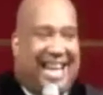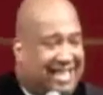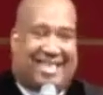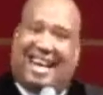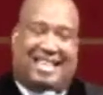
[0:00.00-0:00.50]

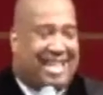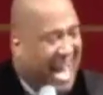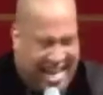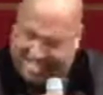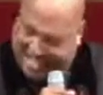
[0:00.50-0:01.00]

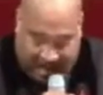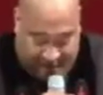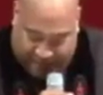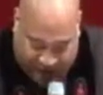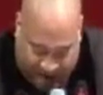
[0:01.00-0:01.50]
disconnected
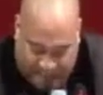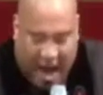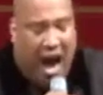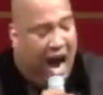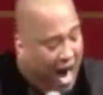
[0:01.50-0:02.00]
from
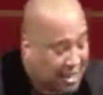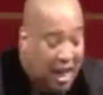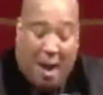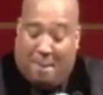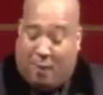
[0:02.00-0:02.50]
us.